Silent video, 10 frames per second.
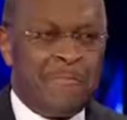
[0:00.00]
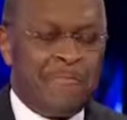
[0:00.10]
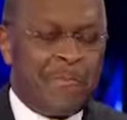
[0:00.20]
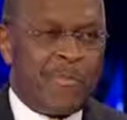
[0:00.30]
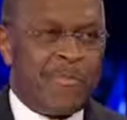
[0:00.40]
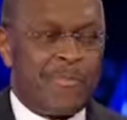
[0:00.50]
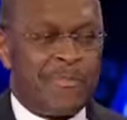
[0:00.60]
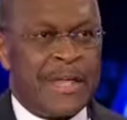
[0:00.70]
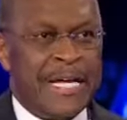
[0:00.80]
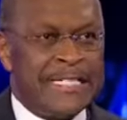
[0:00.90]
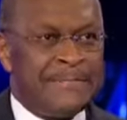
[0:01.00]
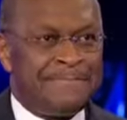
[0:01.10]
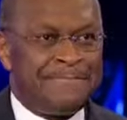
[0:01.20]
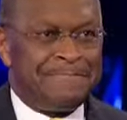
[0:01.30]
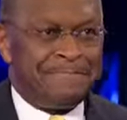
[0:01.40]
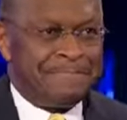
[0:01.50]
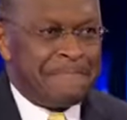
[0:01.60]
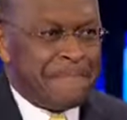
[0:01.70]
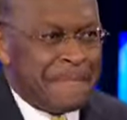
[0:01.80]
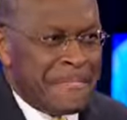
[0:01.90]
candidate, the one and only
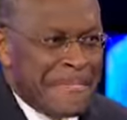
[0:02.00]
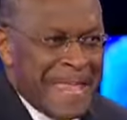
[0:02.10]
999.